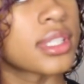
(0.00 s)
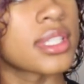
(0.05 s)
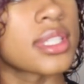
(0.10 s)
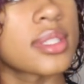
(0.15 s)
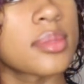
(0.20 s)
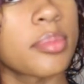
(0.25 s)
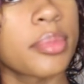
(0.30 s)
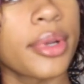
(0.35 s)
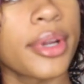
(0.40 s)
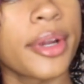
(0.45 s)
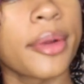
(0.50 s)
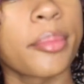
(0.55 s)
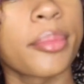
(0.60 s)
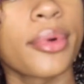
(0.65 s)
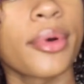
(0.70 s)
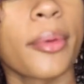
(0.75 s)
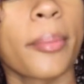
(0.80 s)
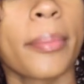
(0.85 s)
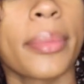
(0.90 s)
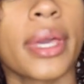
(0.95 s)
this
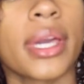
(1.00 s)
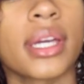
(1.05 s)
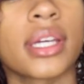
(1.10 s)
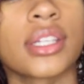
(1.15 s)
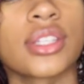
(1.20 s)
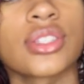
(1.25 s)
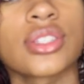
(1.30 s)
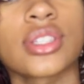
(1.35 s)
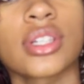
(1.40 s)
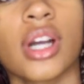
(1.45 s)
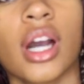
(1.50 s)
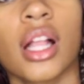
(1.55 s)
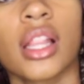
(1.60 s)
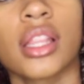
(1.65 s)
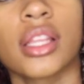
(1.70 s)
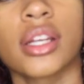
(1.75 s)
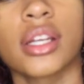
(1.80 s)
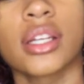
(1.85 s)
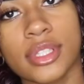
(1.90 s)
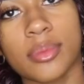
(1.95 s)
purple pinkish
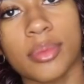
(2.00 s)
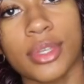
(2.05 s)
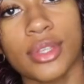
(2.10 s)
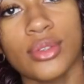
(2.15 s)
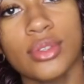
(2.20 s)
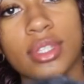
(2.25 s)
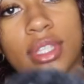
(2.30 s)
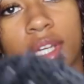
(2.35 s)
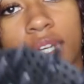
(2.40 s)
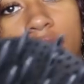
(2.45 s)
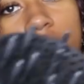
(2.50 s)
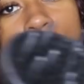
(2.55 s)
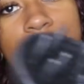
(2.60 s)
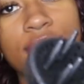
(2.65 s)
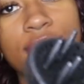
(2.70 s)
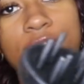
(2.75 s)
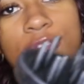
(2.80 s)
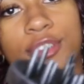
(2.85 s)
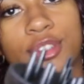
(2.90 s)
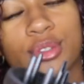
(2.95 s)
color to be using a
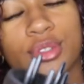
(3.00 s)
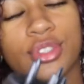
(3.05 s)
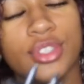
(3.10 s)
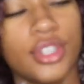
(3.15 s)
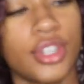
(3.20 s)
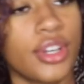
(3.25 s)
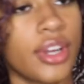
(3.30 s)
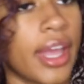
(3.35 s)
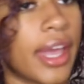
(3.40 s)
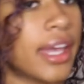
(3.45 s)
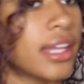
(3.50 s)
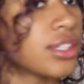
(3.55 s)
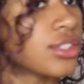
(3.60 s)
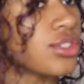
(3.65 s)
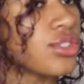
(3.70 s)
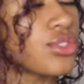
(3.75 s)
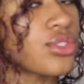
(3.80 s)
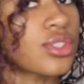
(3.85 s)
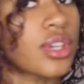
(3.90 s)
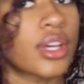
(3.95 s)
diffuser and
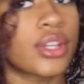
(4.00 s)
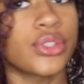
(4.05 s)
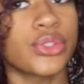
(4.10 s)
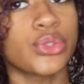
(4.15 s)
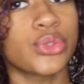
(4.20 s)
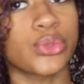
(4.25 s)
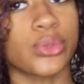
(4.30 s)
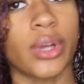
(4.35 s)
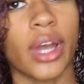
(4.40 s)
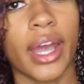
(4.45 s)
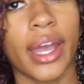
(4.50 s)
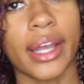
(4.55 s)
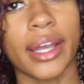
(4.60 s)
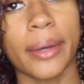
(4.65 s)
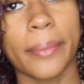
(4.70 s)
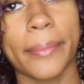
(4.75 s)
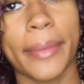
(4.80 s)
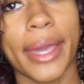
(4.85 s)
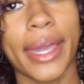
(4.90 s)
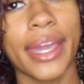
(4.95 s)
just a drying on my